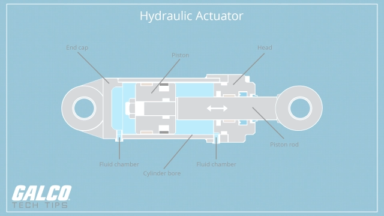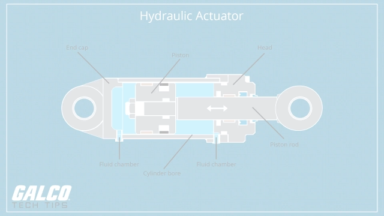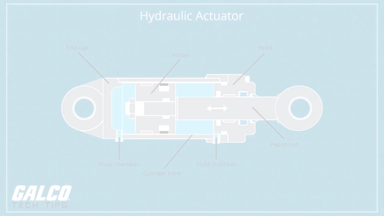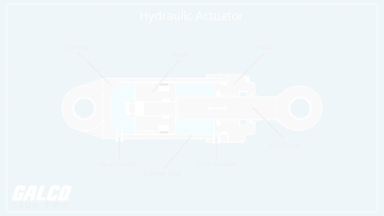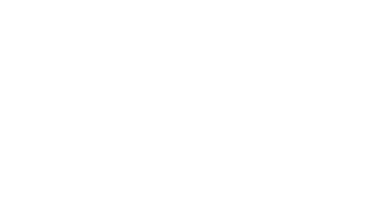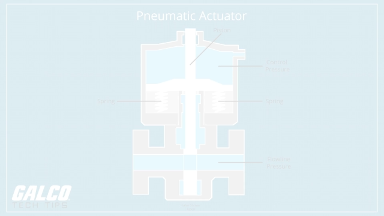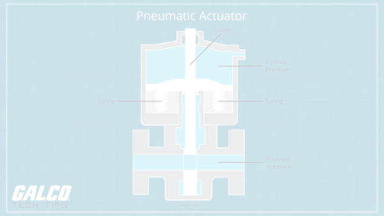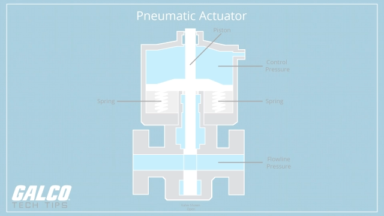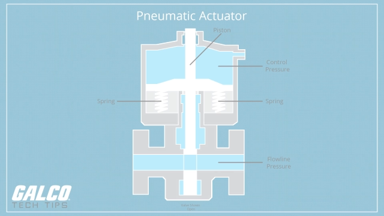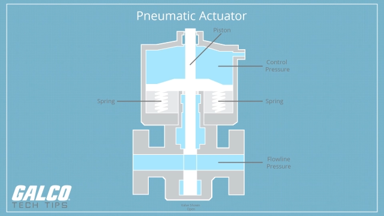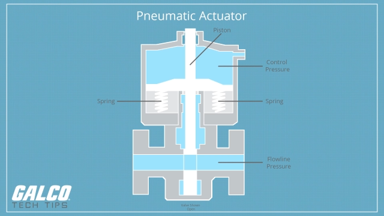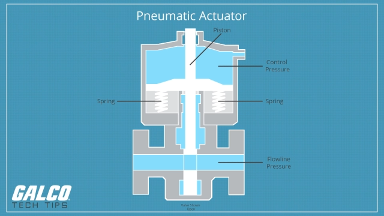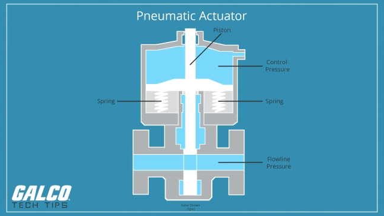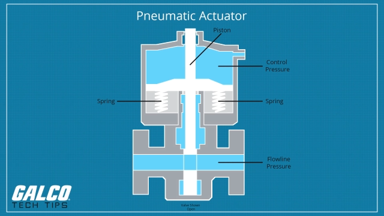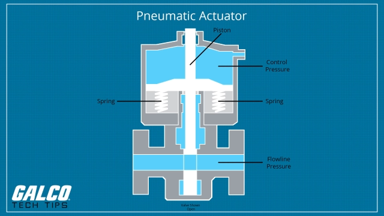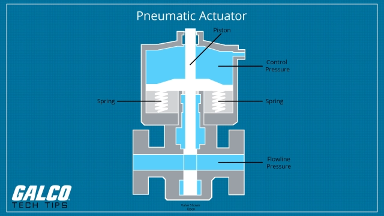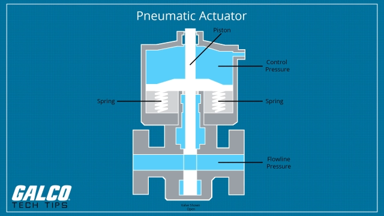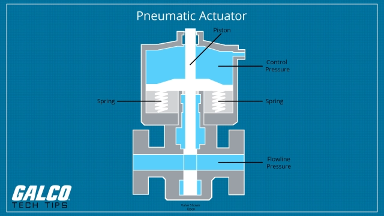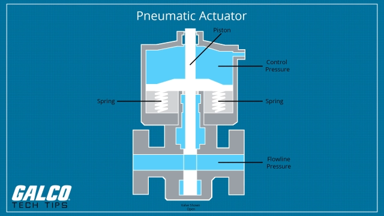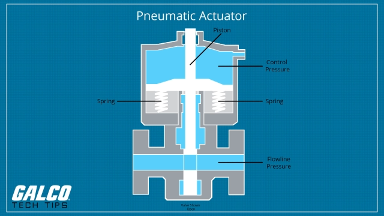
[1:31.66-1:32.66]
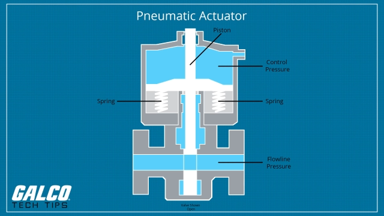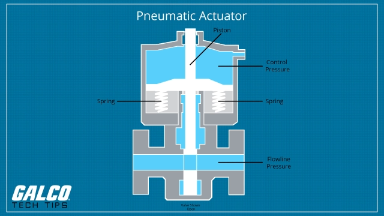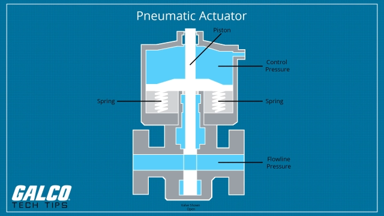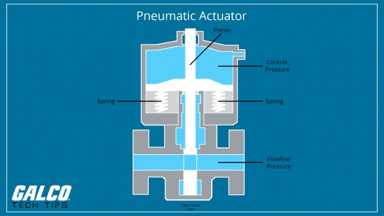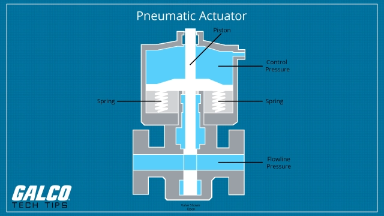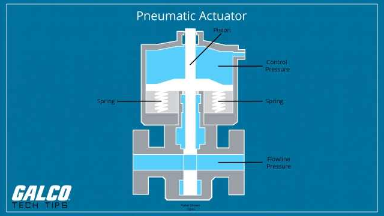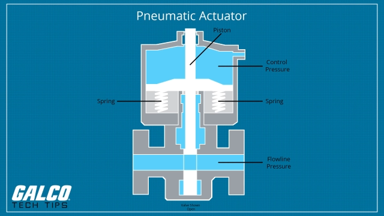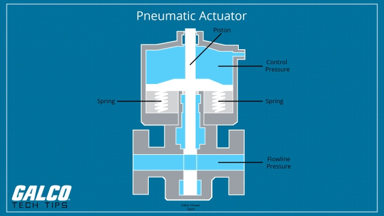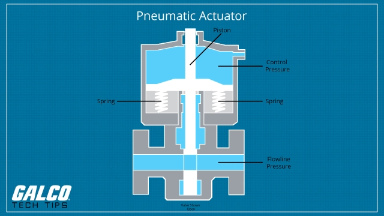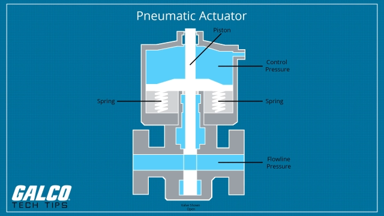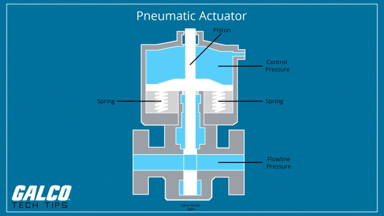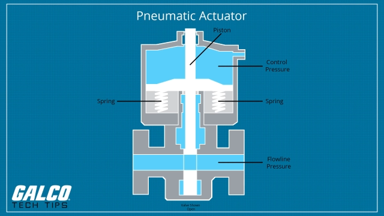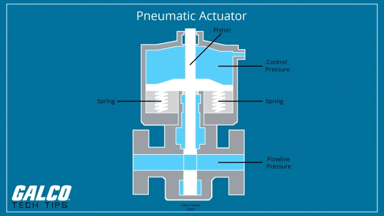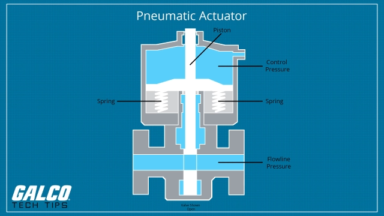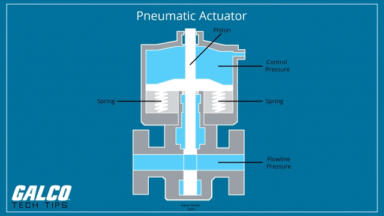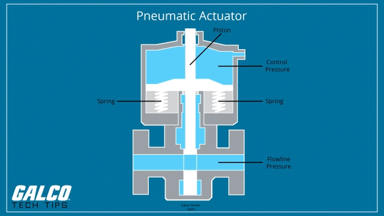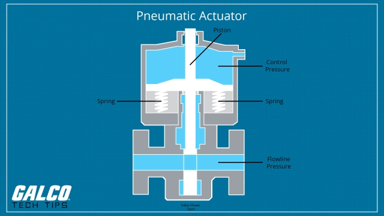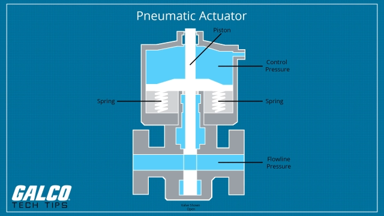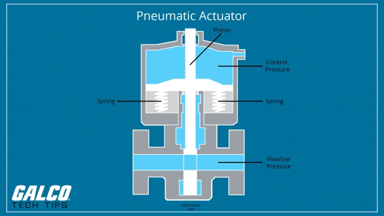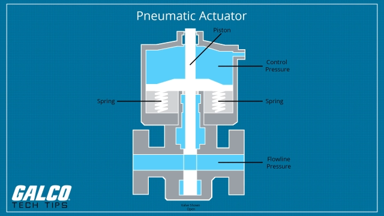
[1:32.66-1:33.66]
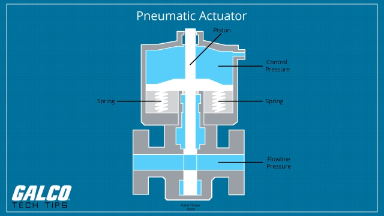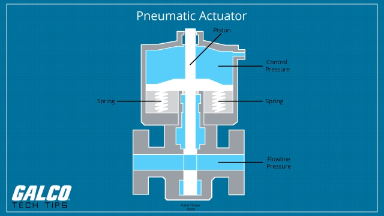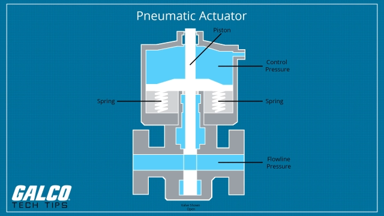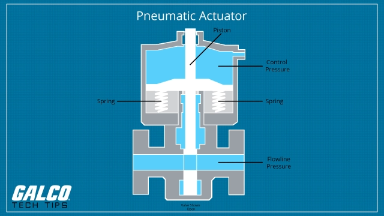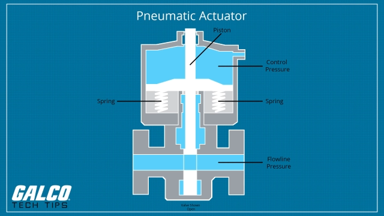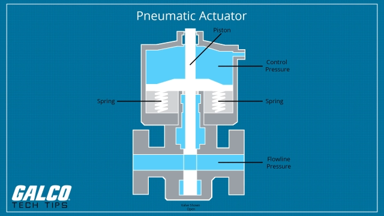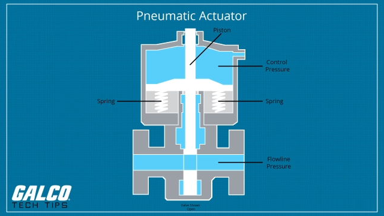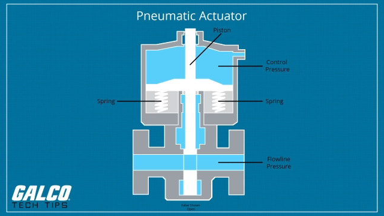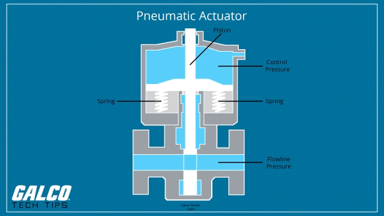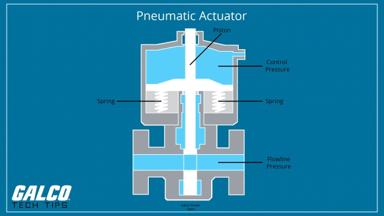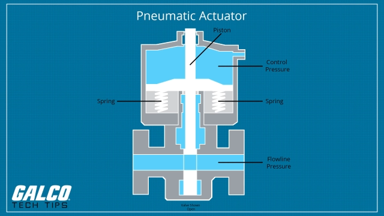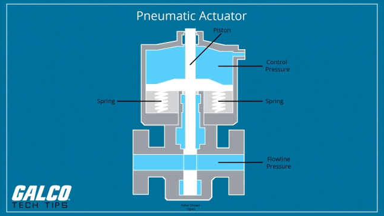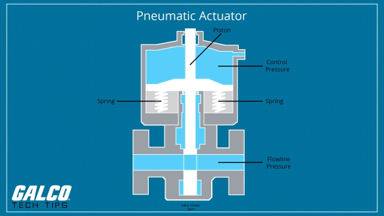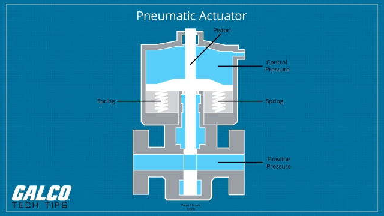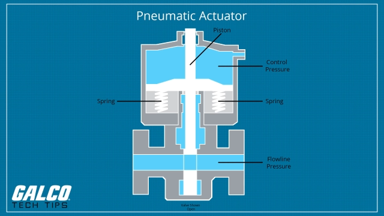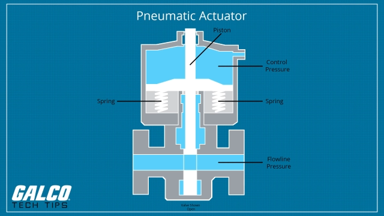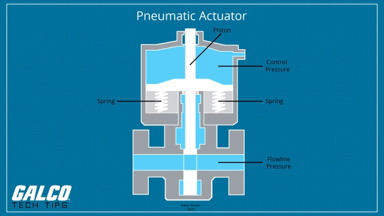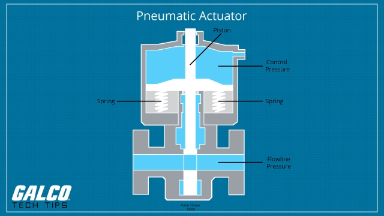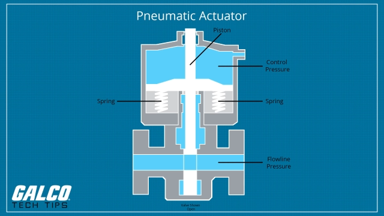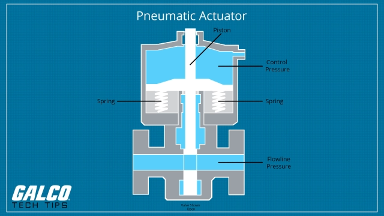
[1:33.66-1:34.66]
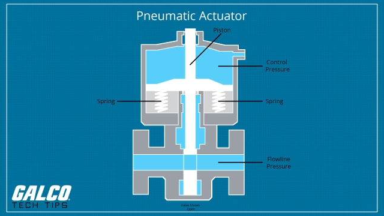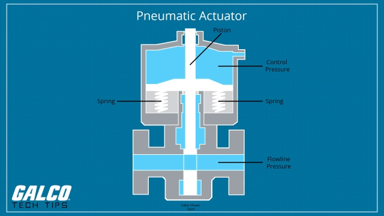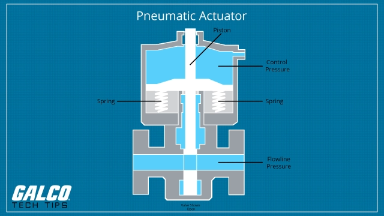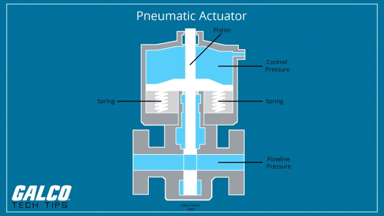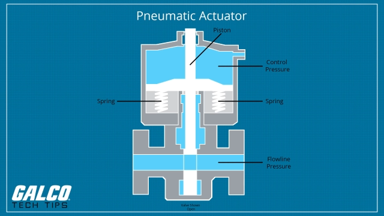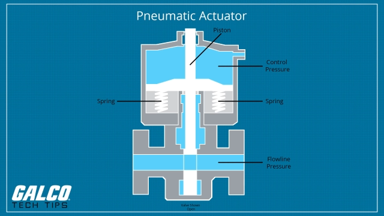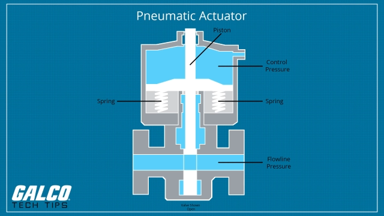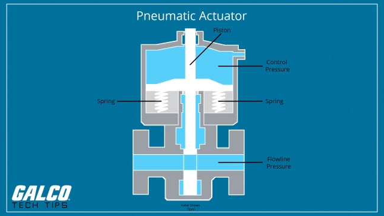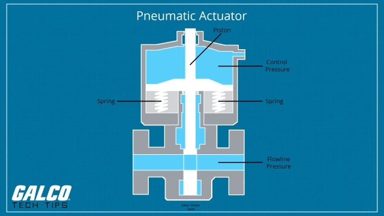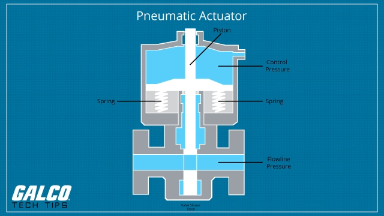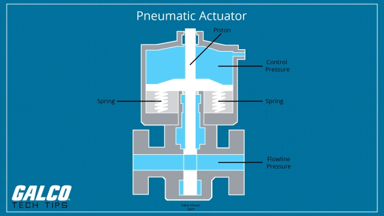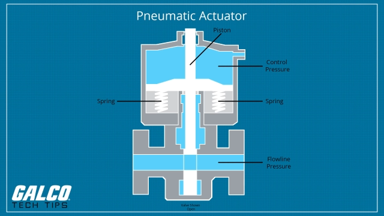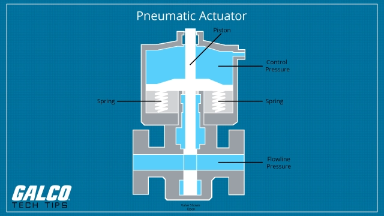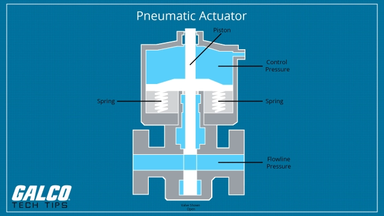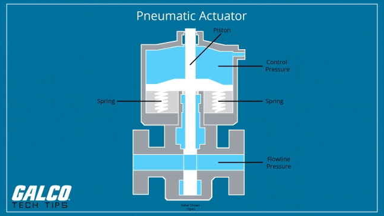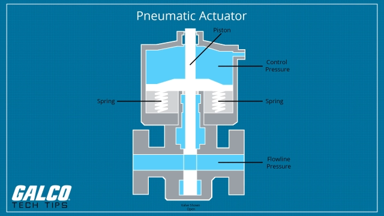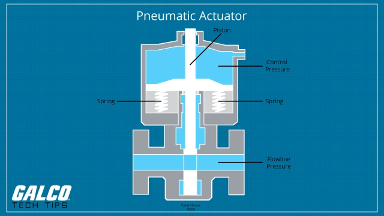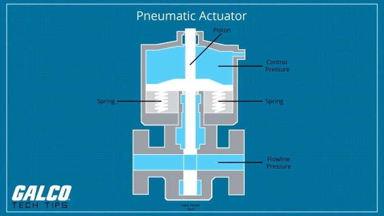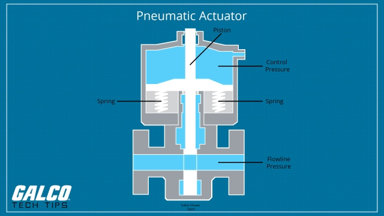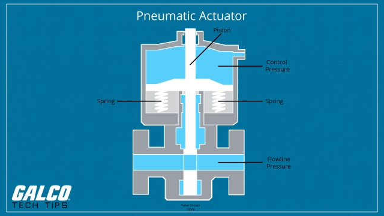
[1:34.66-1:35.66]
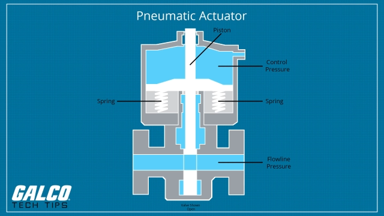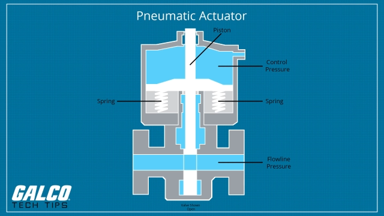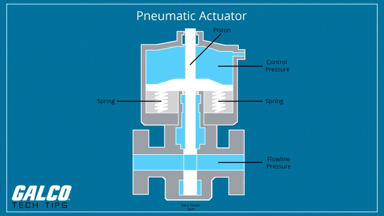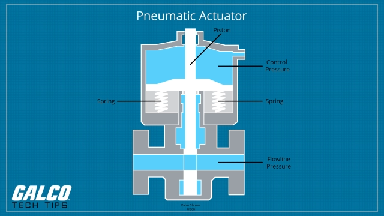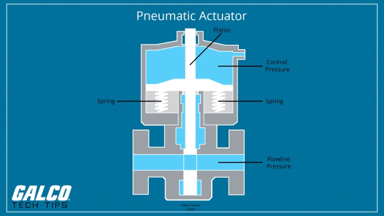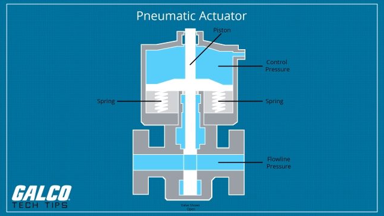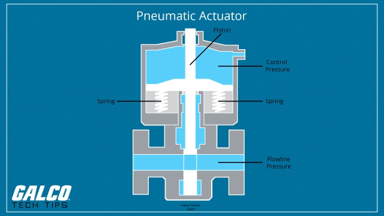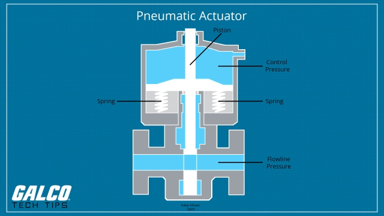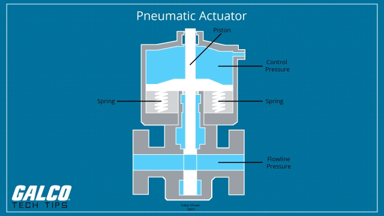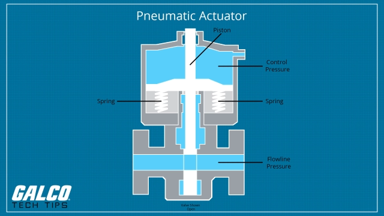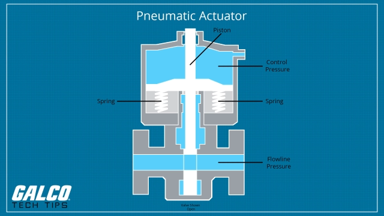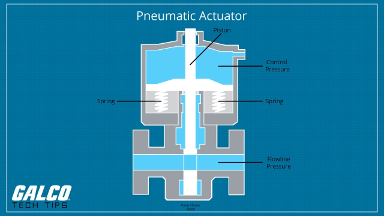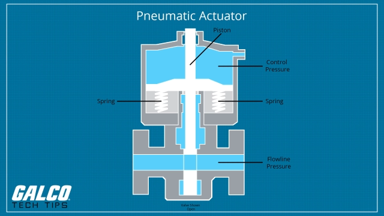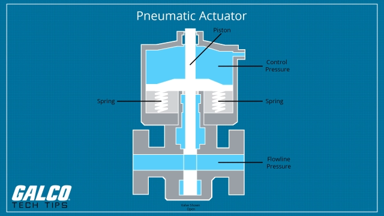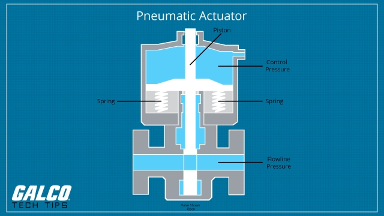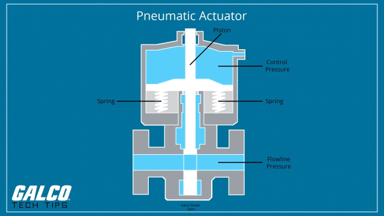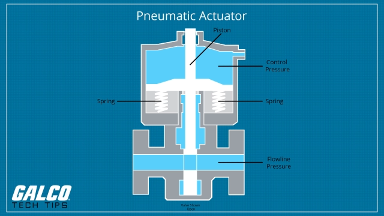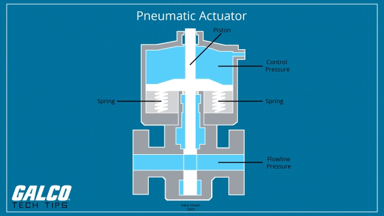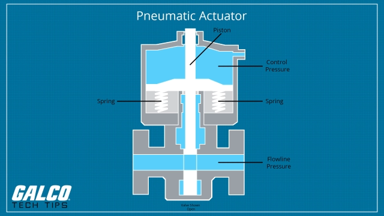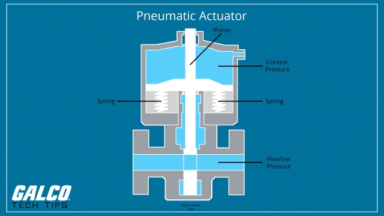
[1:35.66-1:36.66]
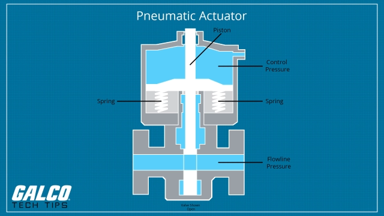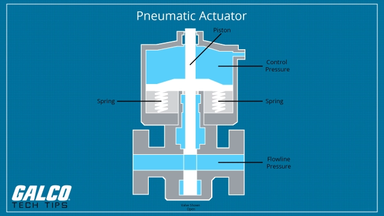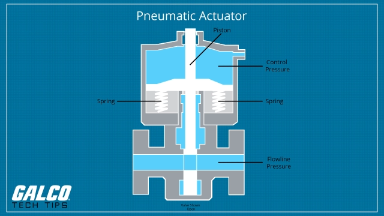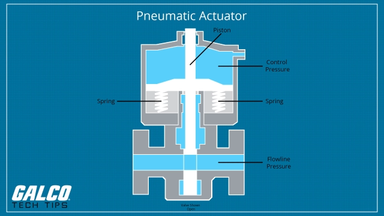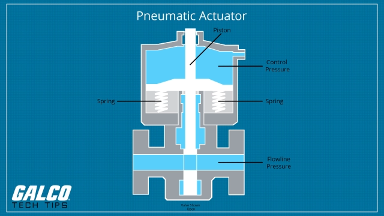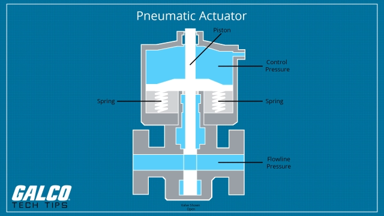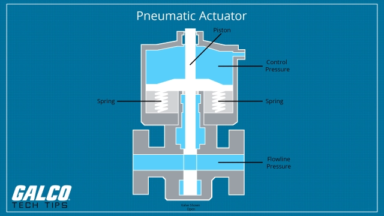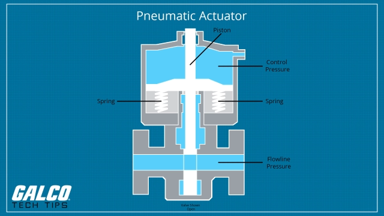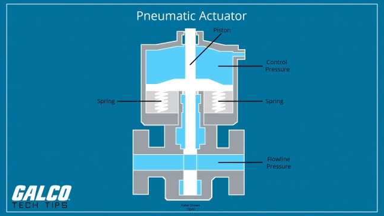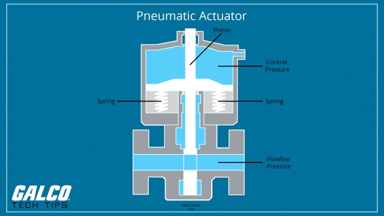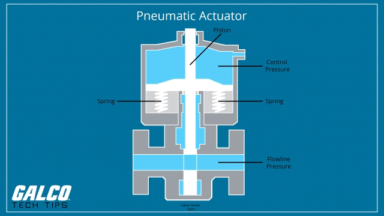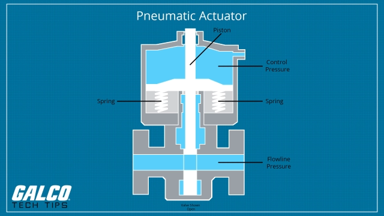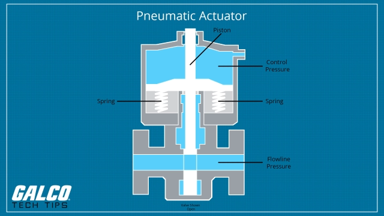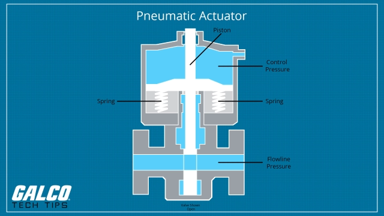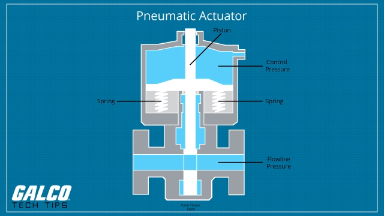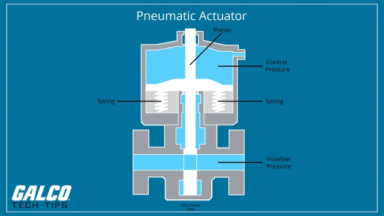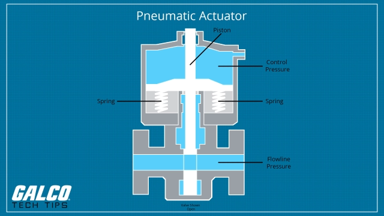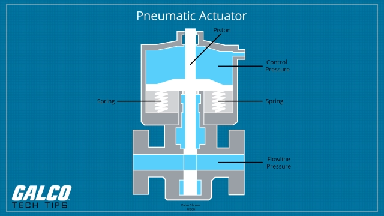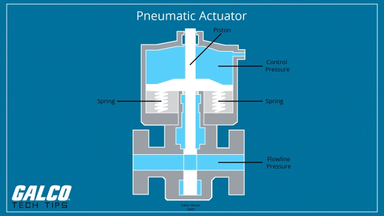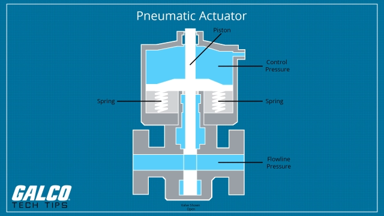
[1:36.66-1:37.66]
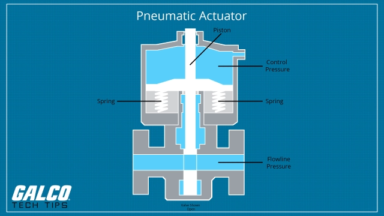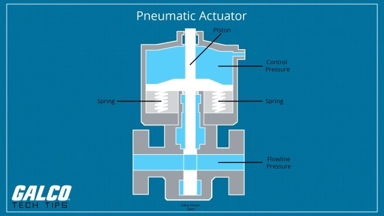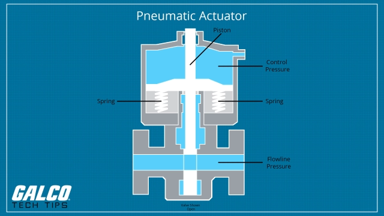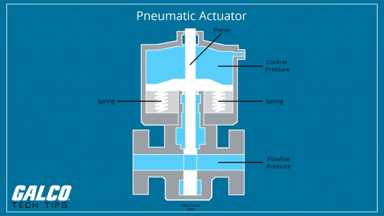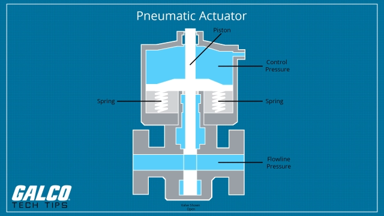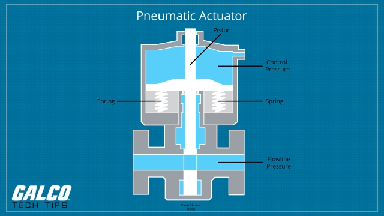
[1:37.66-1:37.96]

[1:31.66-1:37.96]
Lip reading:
No face is visible, so there are no lips to read.